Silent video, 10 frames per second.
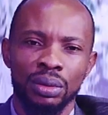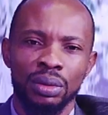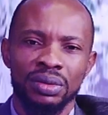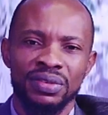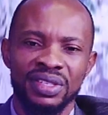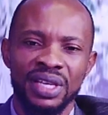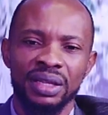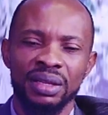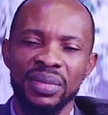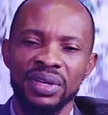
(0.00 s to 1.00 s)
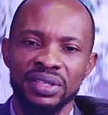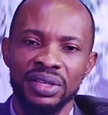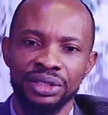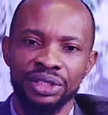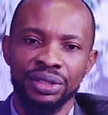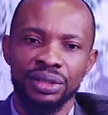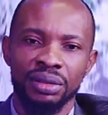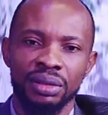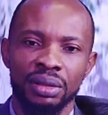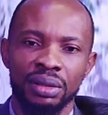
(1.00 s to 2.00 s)
send message
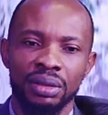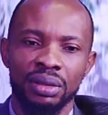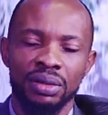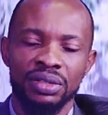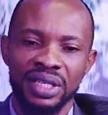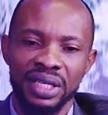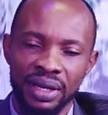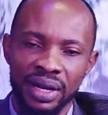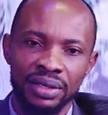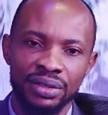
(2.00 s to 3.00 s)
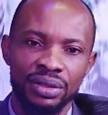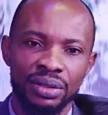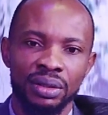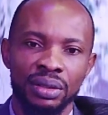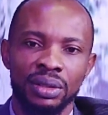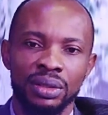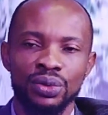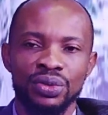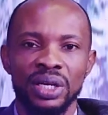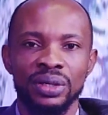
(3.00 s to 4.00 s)
signals to
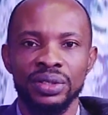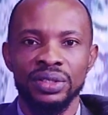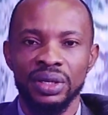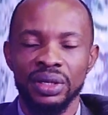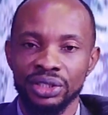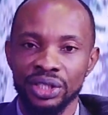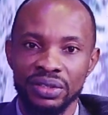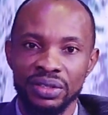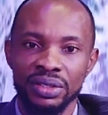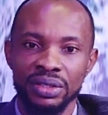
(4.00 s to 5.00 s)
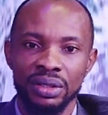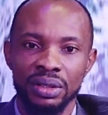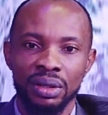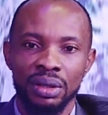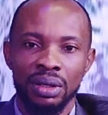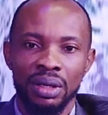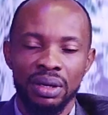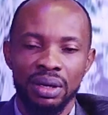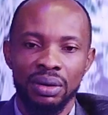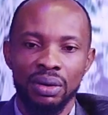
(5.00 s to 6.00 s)
security agencies
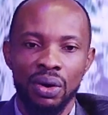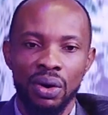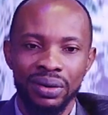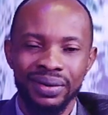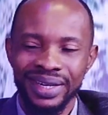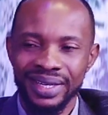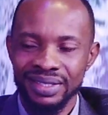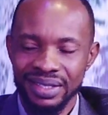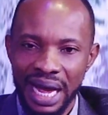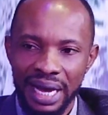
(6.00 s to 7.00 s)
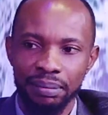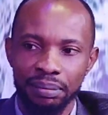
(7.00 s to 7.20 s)
on real time.